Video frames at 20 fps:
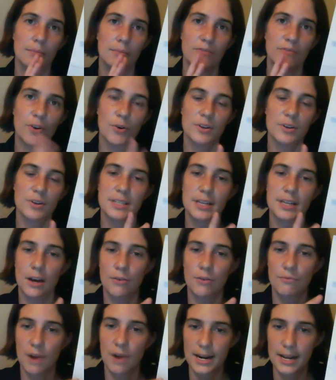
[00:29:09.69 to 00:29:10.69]
focusing
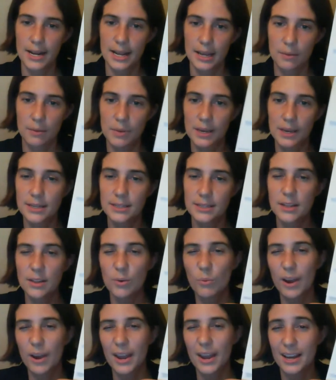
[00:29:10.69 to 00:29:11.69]
on writing because of the
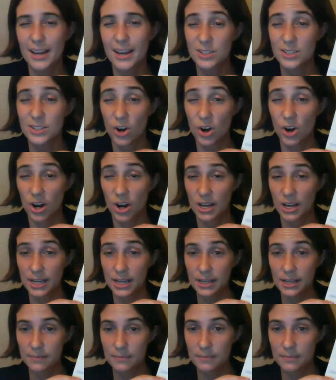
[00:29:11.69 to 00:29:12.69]
way I taught it.